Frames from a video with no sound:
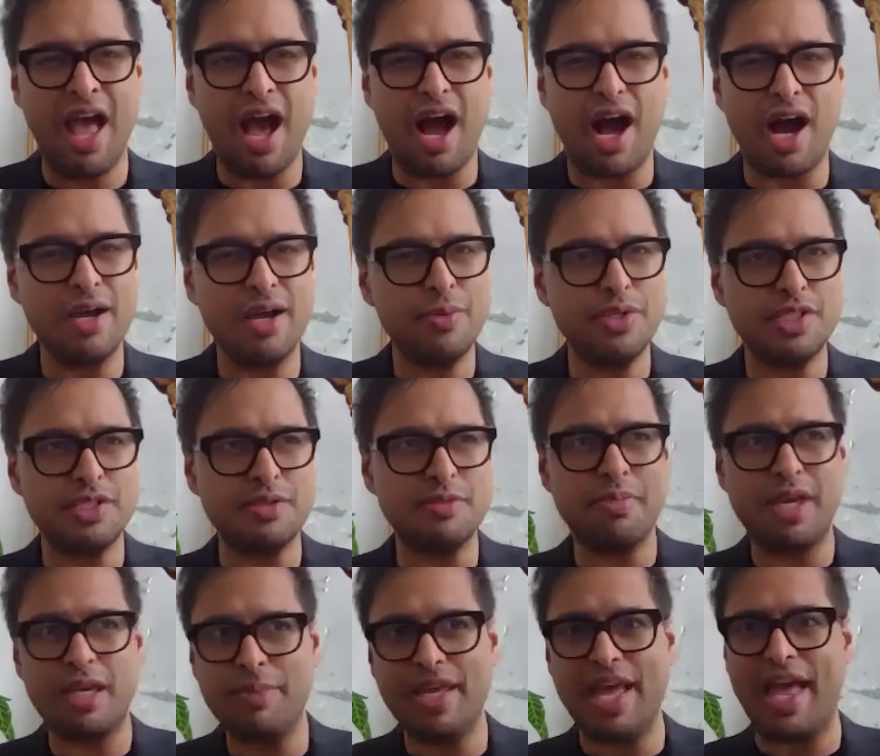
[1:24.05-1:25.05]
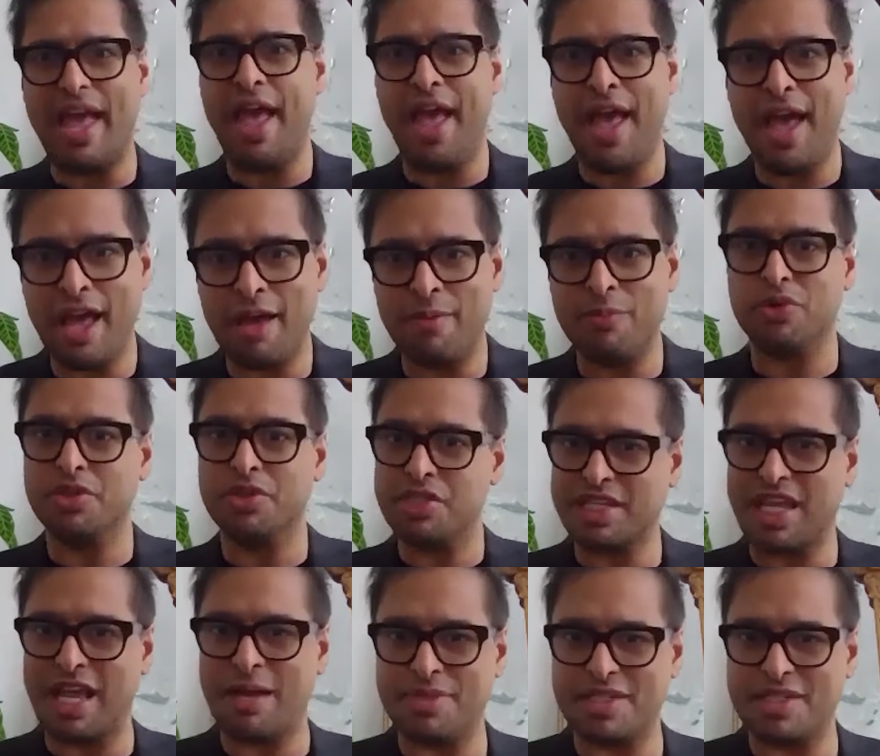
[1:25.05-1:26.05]
I was maybe a hair more
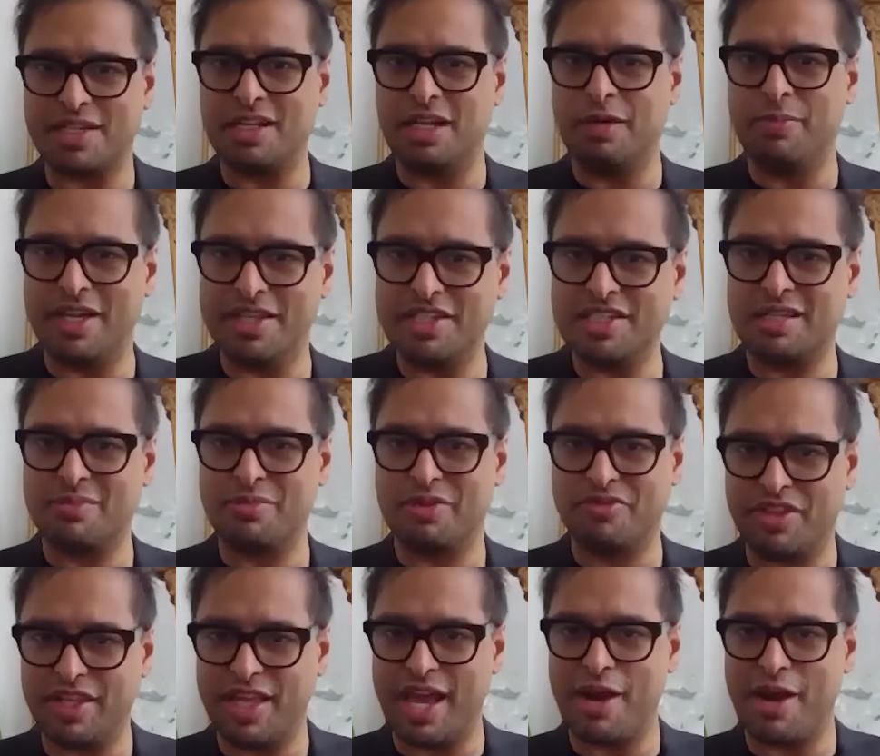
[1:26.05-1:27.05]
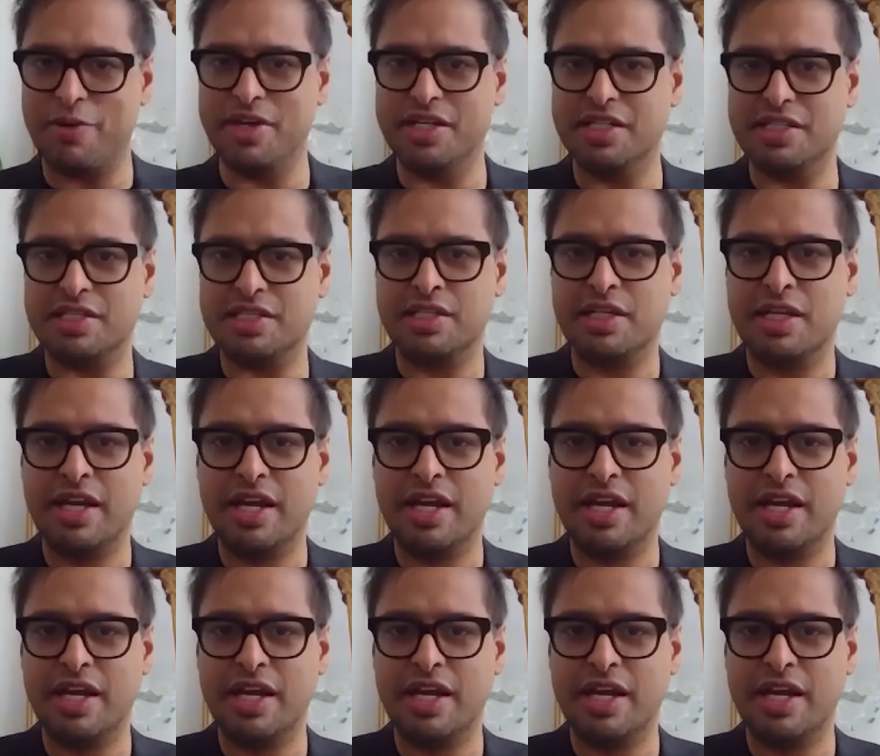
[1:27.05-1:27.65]
skeptical about some of the areas